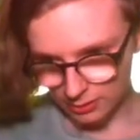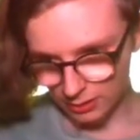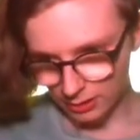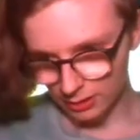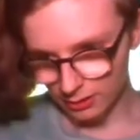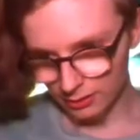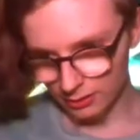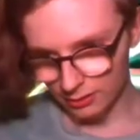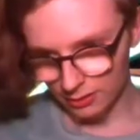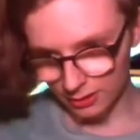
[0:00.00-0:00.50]

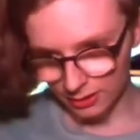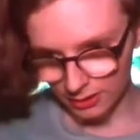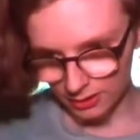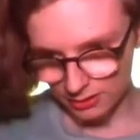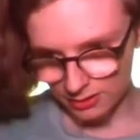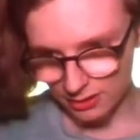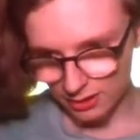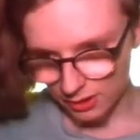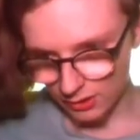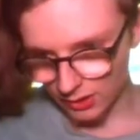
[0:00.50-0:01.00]
I didn't think
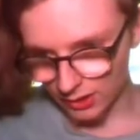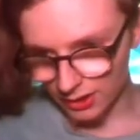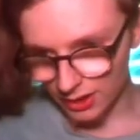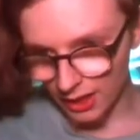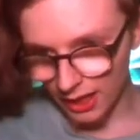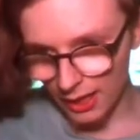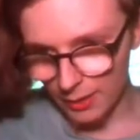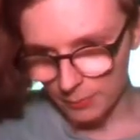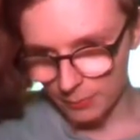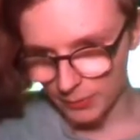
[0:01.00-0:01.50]
it sounded
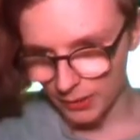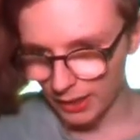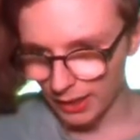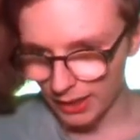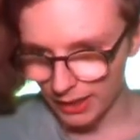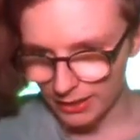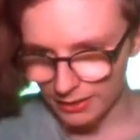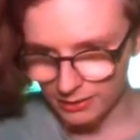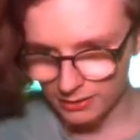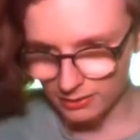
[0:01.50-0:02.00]
that
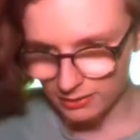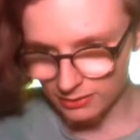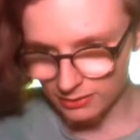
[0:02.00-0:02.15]
bad.